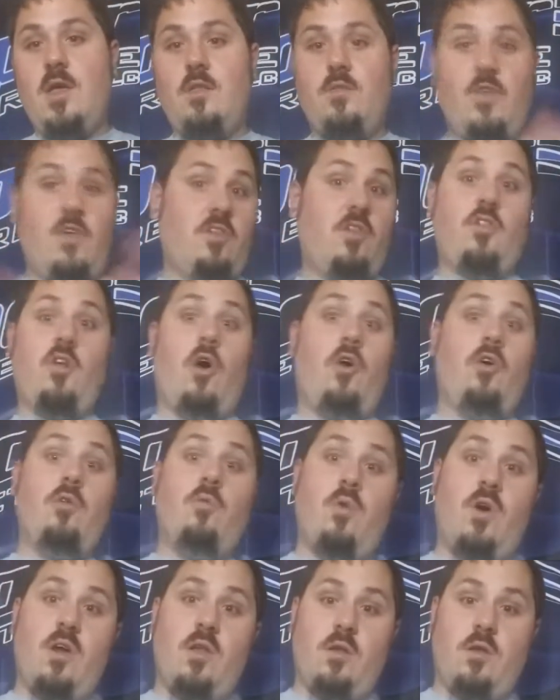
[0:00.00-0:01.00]
This is all in
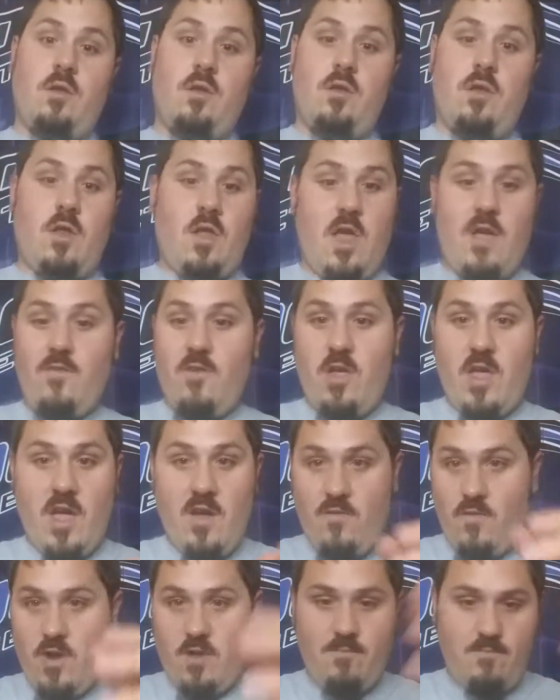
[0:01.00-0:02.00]
one. Every
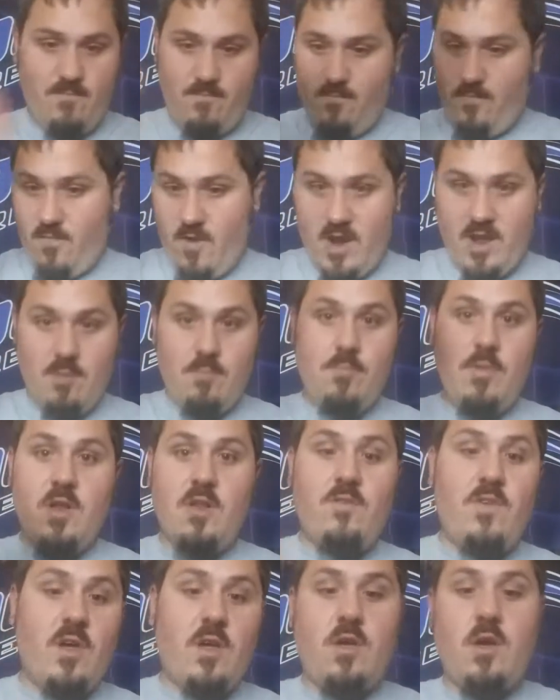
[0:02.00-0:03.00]
freaking bit
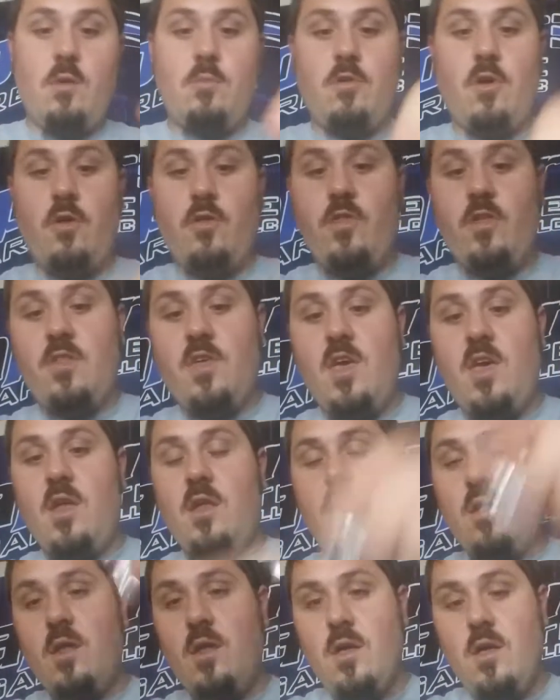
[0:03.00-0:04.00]
of it comes all in this
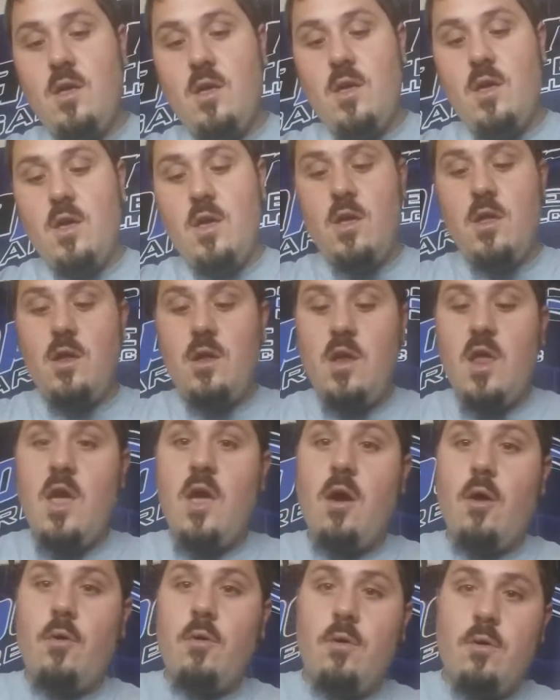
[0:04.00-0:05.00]
kit.
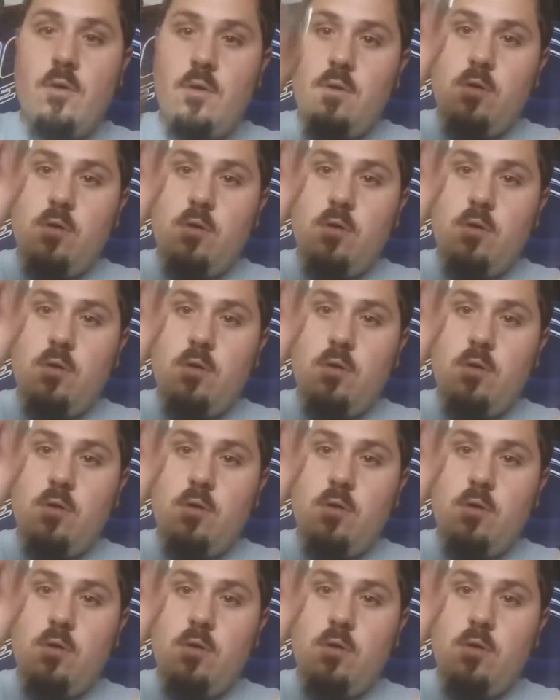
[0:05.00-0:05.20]
Now,